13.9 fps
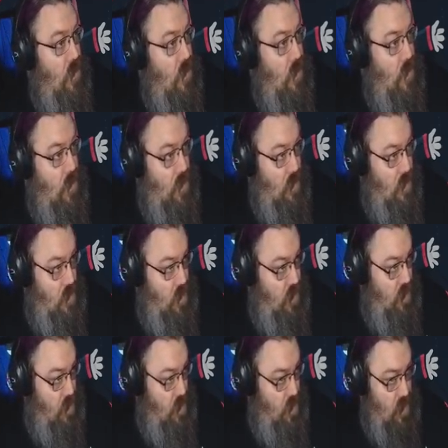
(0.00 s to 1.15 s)

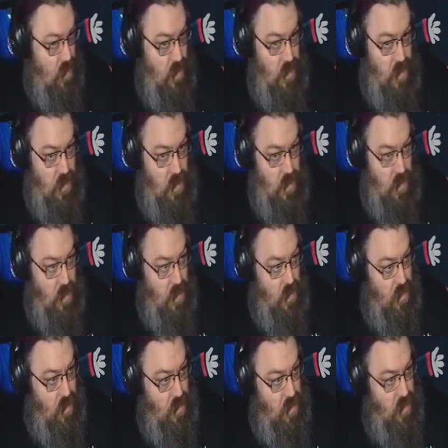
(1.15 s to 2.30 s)

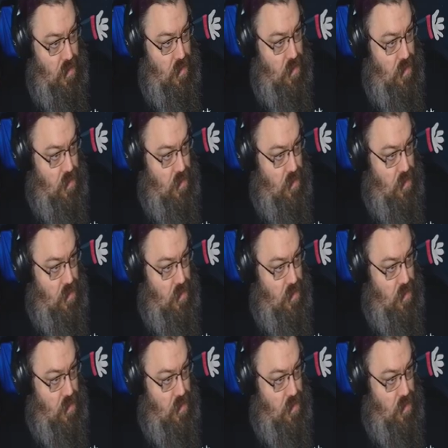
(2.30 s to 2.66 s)
(no one is talking)